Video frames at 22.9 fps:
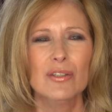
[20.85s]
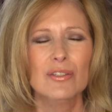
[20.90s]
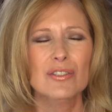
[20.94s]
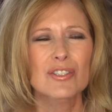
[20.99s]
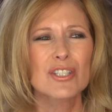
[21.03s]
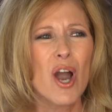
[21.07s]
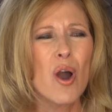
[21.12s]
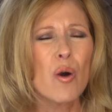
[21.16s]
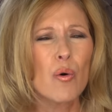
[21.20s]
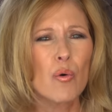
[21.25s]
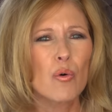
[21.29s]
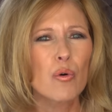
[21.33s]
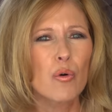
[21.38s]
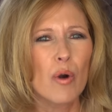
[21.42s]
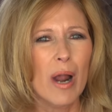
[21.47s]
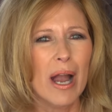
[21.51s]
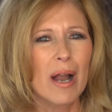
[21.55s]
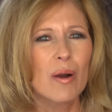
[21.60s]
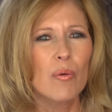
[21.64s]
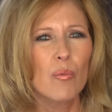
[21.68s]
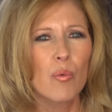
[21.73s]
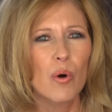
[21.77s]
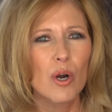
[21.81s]
don't
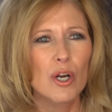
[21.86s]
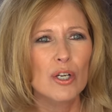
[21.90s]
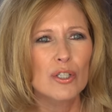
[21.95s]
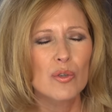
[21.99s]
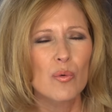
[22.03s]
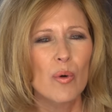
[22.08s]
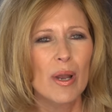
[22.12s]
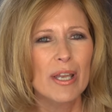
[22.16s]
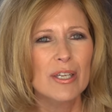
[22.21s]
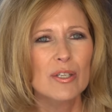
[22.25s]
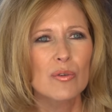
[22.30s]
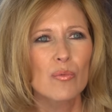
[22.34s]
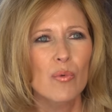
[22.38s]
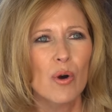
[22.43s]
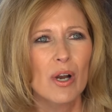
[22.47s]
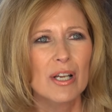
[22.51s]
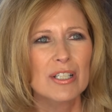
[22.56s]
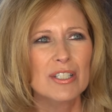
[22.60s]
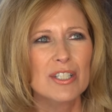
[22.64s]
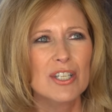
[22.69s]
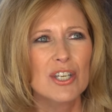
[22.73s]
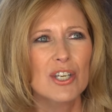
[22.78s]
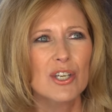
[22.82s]
quite work the way you
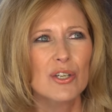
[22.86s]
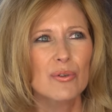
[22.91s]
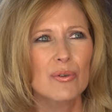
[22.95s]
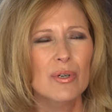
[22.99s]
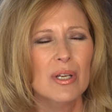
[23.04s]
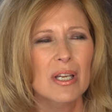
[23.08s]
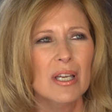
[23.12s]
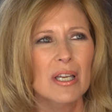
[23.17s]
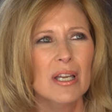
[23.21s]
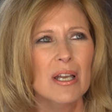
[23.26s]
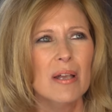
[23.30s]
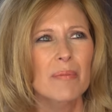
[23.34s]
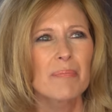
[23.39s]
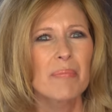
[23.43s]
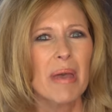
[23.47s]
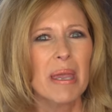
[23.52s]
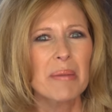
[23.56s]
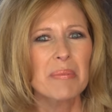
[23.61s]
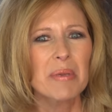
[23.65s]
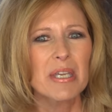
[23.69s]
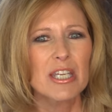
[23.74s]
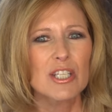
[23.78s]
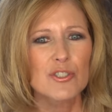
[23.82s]
want to.
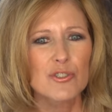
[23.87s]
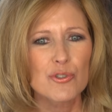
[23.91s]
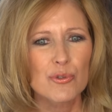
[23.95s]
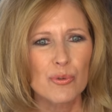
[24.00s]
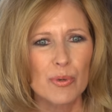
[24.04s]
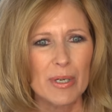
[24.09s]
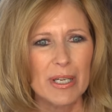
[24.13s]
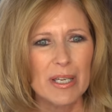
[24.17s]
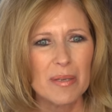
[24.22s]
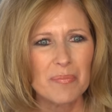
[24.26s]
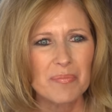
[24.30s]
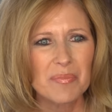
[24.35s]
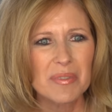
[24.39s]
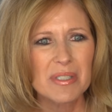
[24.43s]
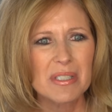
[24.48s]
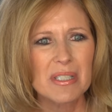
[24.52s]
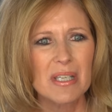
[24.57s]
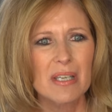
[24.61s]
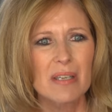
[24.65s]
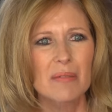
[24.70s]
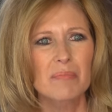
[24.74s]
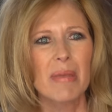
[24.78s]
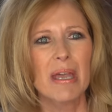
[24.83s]
Maybe it
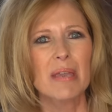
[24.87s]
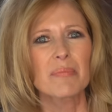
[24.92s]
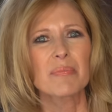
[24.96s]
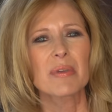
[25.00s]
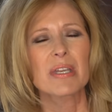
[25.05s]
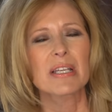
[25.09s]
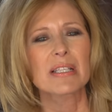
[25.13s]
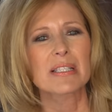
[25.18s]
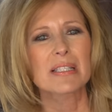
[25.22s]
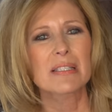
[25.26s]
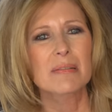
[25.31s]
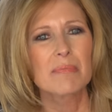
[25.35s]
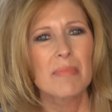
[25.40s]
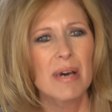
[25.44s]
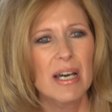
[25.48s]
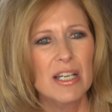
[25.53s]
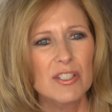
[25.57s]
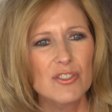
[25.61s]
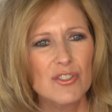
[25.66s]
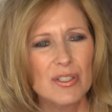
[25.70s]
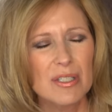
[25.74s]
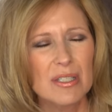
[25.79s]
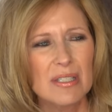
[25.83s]
drips, maybe it
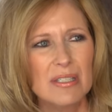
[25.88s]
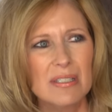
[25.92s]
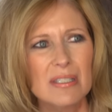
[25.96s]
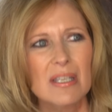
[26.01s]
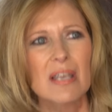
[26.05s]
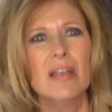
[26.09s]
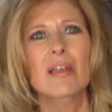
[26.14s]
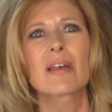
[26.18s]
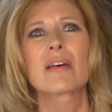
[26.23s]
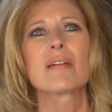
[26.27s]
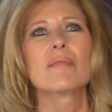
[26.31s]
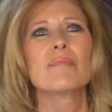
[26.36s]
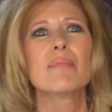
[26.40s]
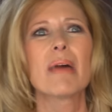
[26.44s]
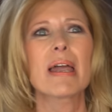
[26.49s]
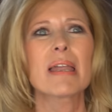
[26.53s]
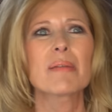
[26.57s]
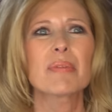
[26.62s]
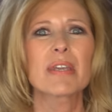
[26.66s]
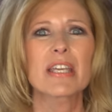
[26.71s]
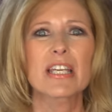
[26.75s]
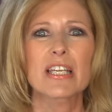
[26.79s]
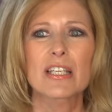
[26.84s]
smudges,
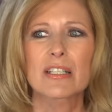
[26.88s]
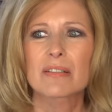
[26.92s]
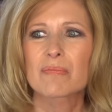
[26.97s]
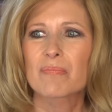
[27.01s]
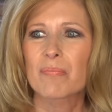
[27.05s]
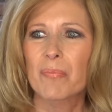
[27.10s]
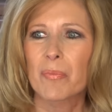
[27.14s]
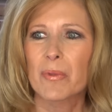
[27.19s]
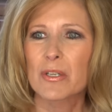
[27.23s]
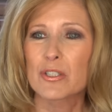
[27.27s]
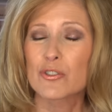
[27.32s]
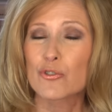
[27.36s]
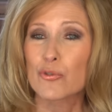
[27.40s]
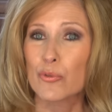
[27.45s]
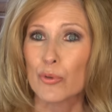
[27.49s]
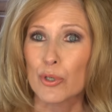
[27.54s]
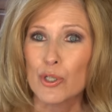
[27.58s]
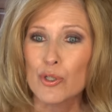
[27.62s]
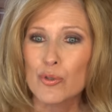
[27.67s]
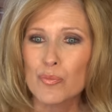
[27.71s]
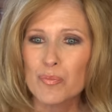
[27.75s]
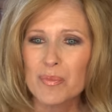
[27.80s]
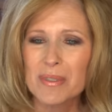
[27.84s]
maybe it
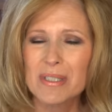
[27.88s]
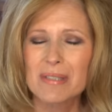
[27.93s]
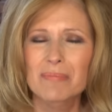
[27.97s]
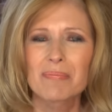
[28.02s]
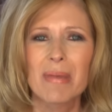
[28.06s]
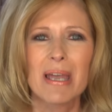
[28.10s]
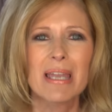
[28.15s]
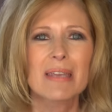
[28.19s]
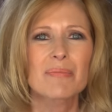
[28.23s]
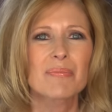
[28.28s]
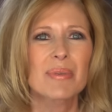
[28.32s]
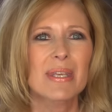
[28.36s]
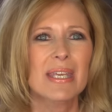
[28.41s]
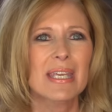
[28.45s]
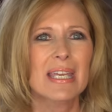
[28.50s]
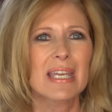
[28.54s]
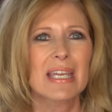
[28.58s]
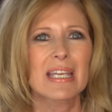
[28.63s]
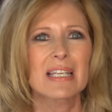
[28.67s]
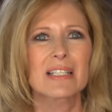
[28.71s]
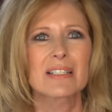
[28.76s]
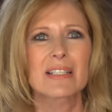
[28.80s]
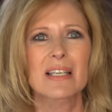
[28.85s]
droops,
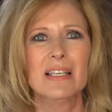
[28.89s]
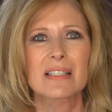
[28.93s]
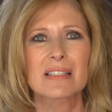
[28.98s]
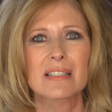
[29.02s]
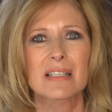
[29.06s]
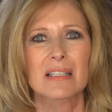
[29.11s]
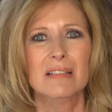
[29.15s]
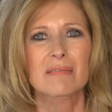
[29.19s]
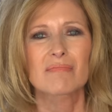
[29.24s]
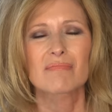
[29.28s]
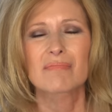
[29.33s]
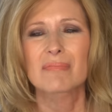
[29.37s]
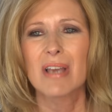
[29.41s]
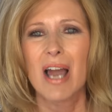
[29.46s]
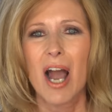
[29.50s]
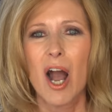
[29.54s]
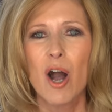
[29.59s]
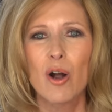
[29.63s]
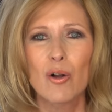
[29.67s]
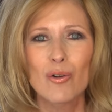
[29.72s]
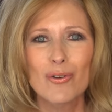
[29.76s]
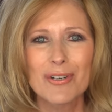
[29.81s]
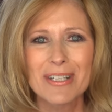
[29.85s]
maybe it doesn't
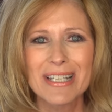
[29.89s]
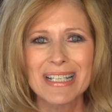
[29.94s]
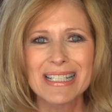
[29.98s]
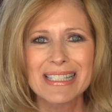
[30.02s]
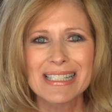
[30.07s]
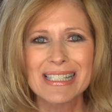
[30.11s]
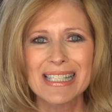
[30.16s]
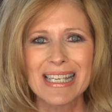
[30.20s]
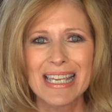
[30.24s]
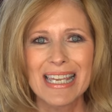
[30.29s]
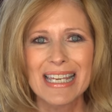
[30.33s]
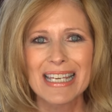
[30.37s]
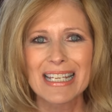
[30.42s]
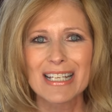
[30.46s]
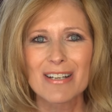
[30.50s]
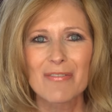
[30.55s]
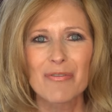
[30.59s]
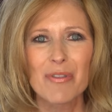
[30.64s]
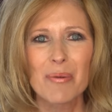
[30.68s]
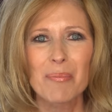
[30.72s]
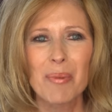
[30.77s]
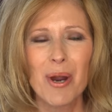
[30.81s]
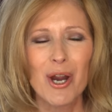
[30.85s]
hold its end
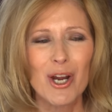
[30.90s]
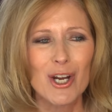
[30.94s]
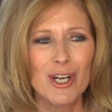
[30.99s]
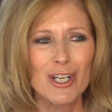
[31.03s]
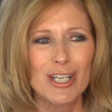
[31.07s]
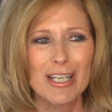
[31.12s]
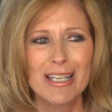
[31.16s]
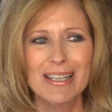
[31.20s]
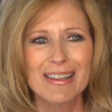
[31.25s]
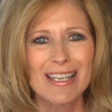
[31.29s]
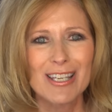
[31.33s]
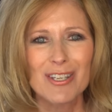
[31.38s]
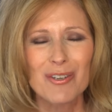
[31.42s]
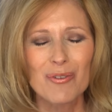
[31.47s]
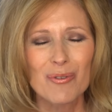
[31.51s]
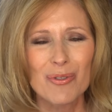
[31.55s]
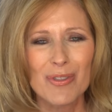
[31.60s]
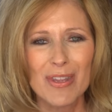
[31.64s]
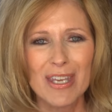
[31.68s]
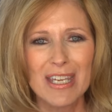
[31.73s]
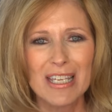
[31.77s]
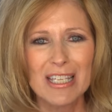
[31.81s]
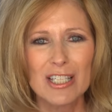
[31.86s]
of the bargain that you
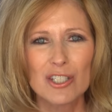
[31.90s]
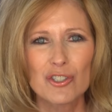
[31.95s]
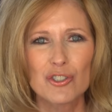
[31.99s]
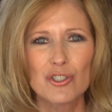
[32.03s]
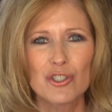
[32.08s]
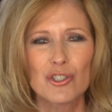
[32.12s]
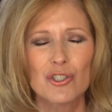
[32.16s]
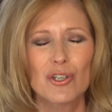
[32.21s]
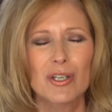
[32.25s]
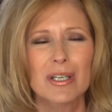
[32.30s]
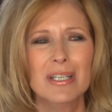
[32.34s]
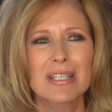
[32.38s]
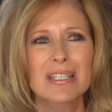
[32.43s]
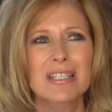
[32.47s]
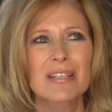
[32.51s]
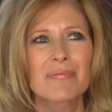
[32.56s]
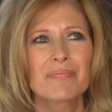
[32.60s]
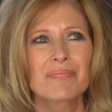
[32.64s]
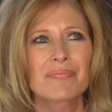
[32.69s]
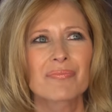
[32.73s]
think it should.